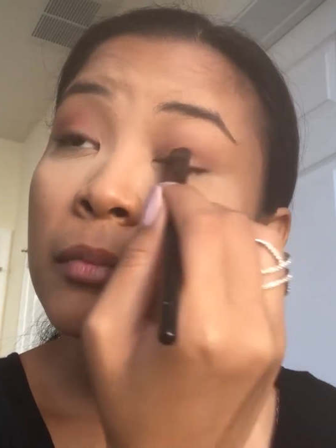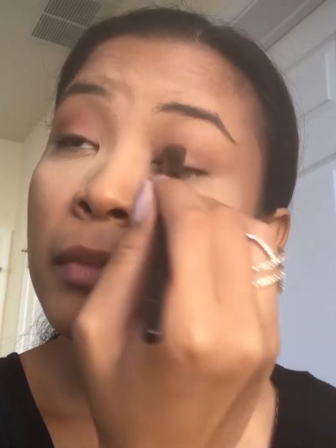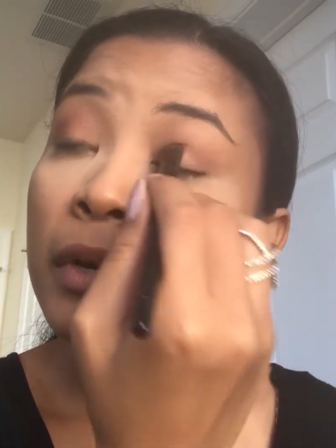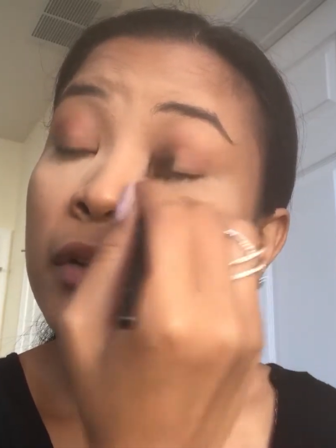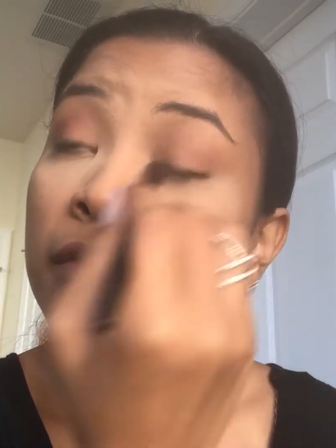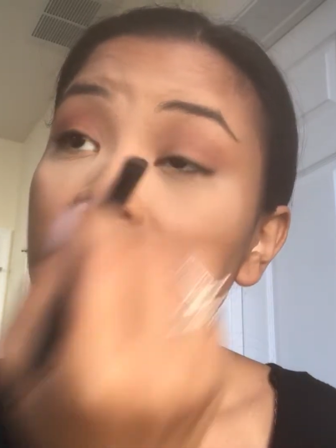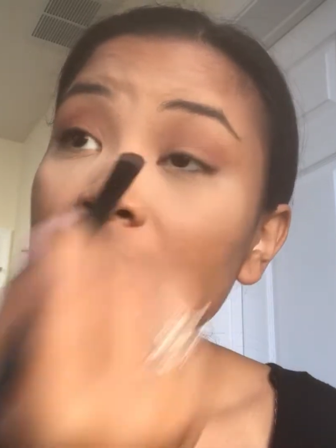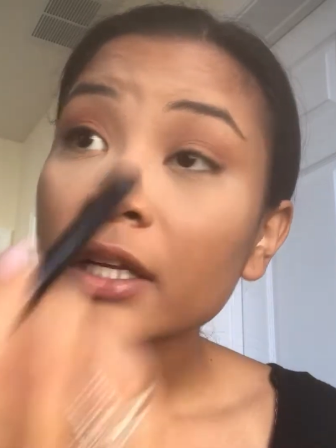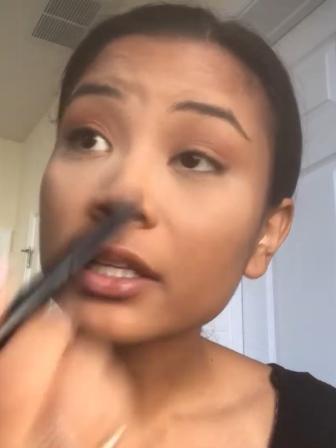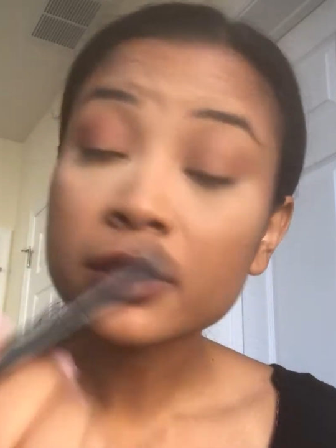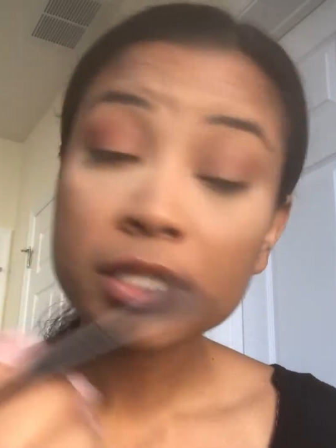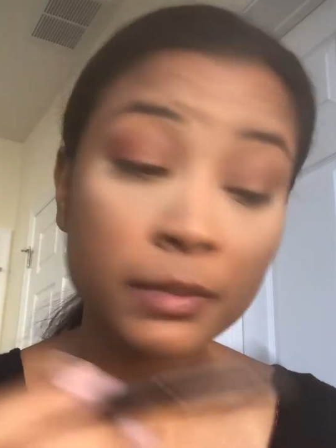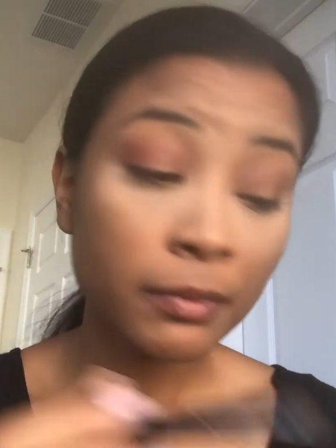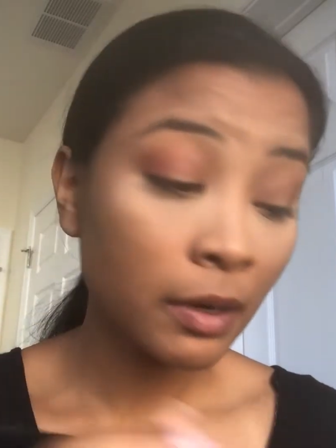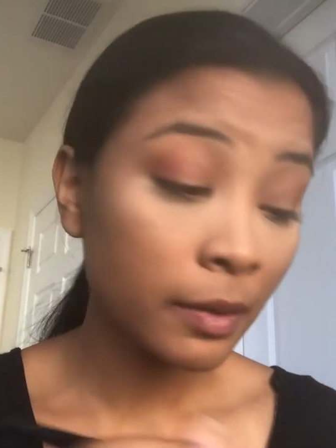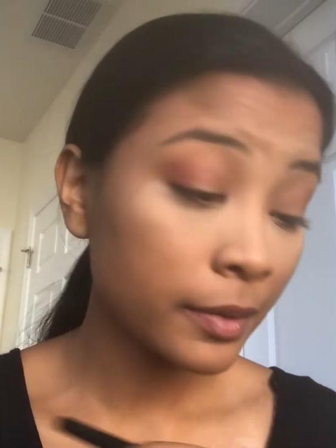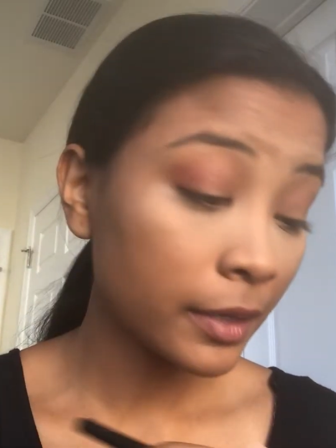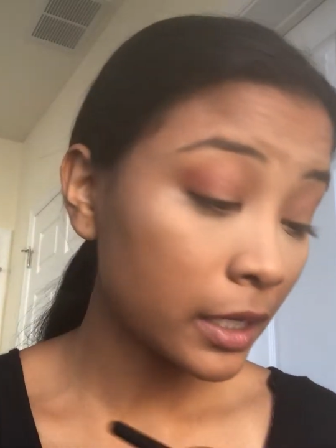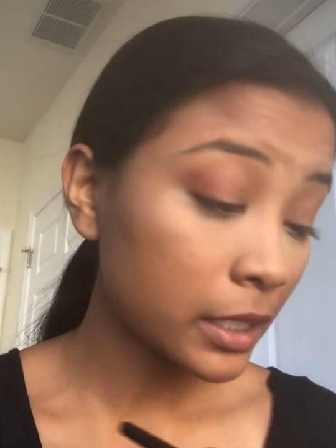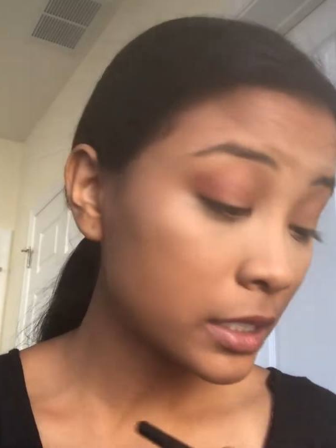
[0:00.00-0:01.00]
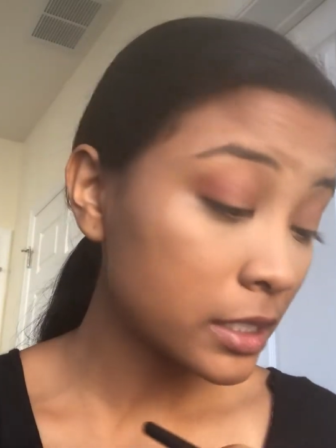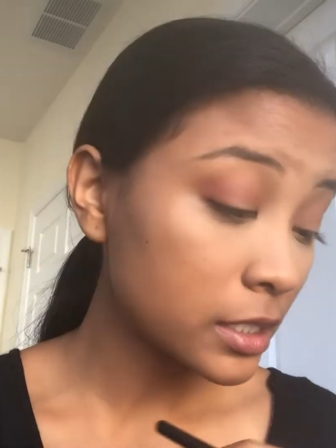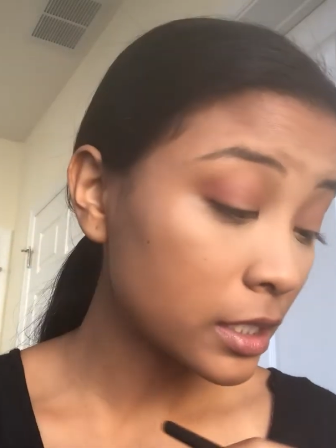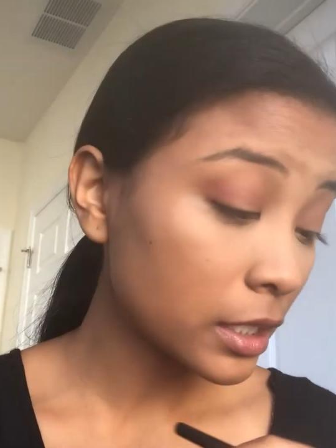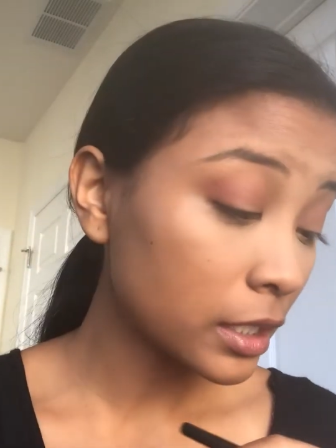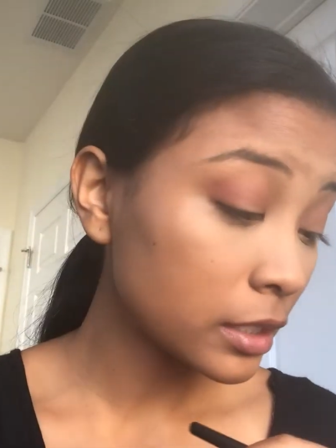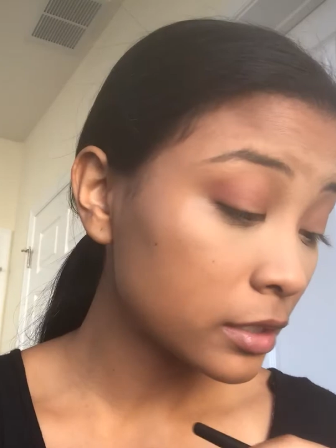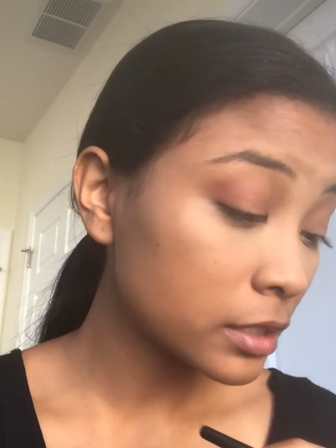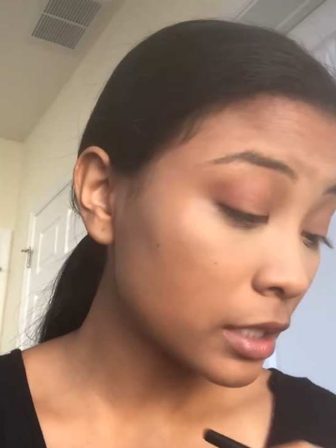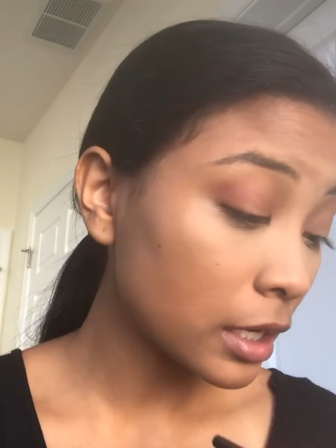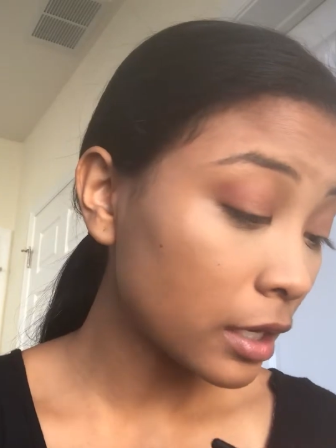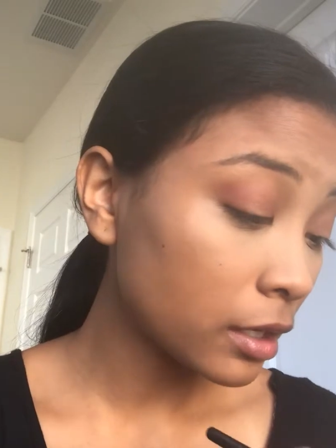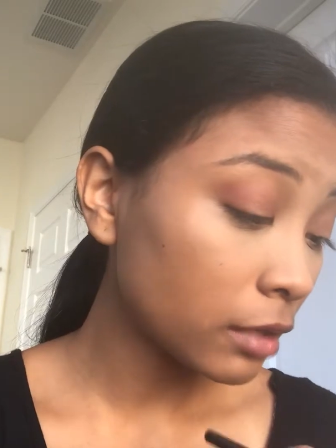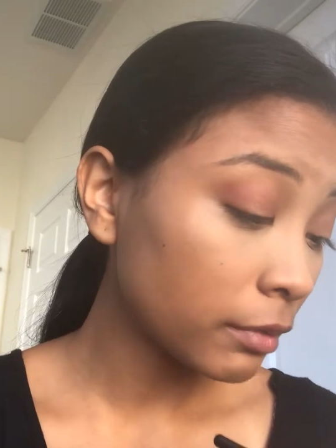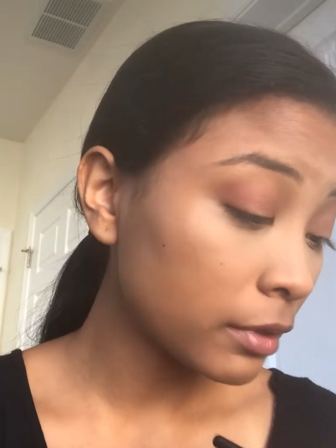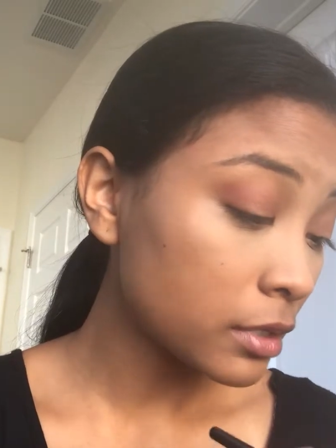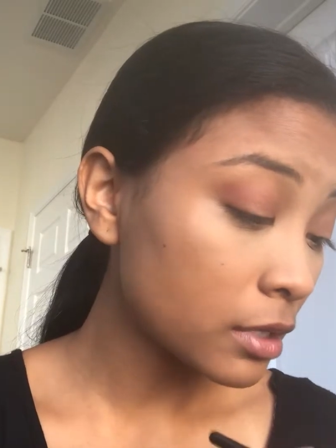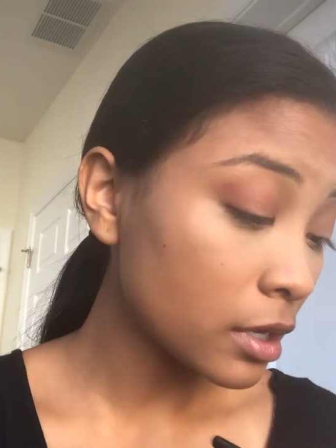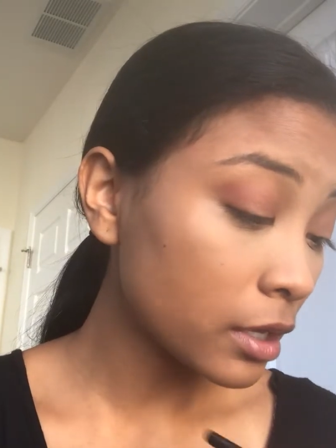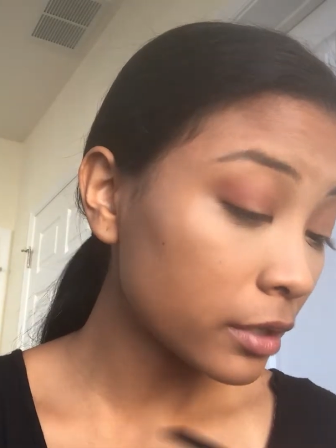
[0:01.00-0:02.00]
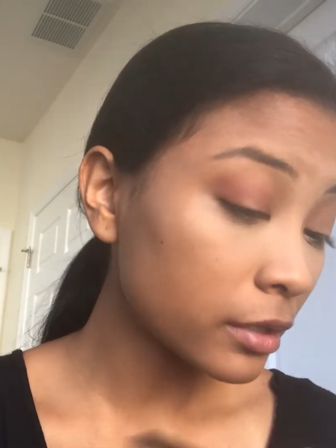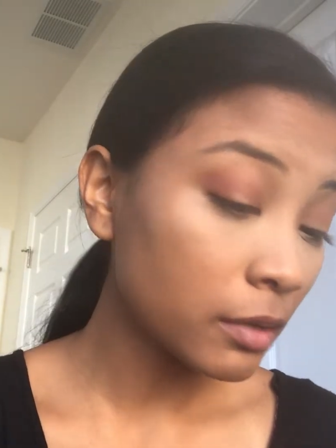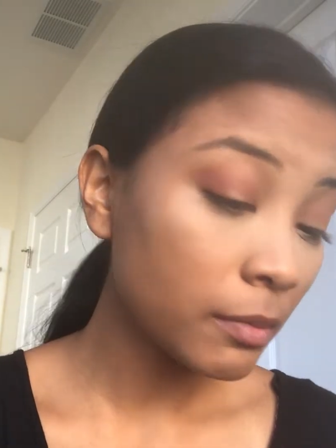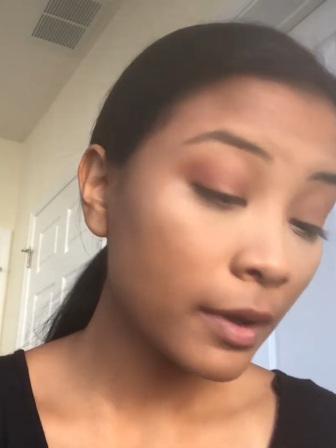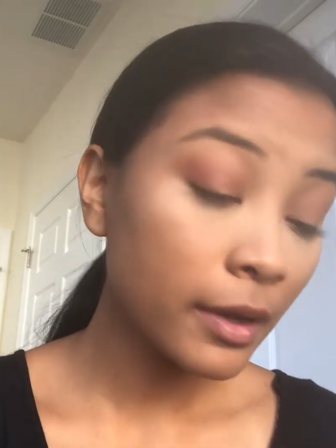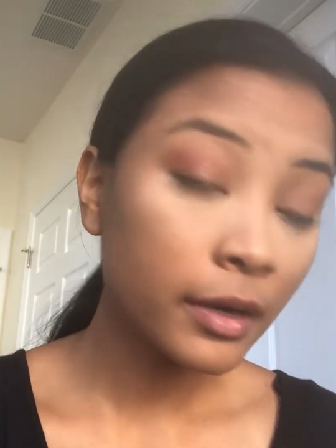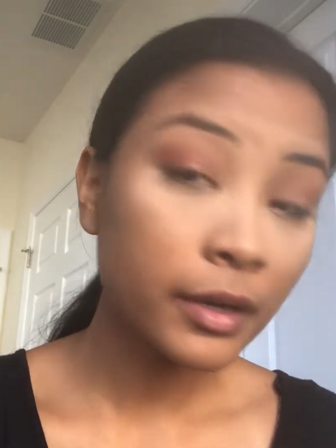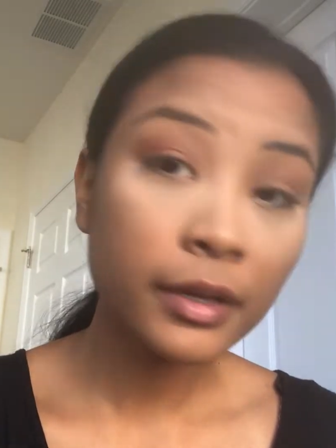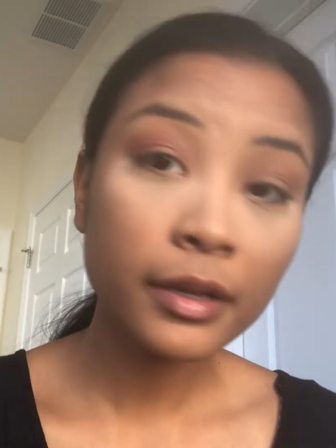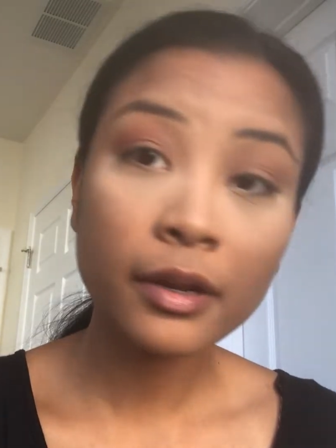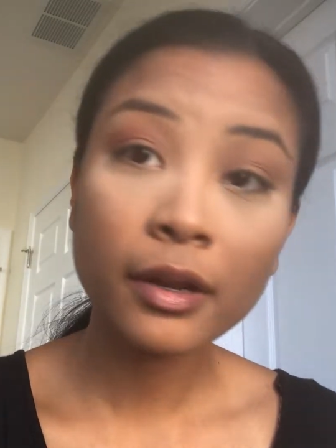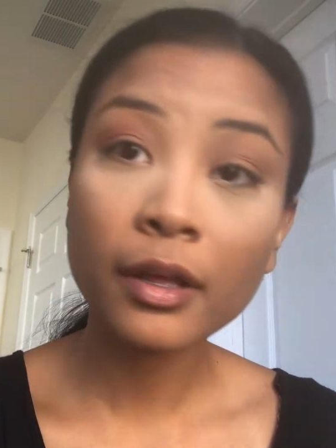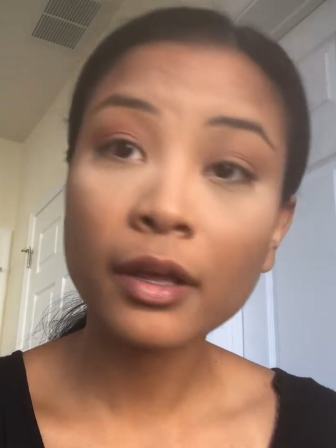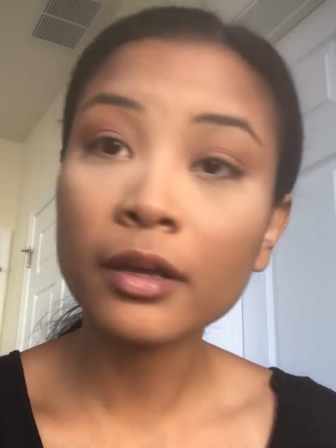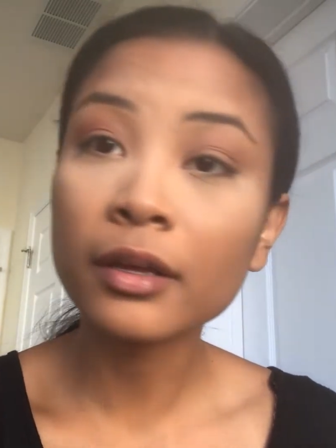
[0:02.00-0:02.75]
My fiance probably got sick and tired of me talking about it.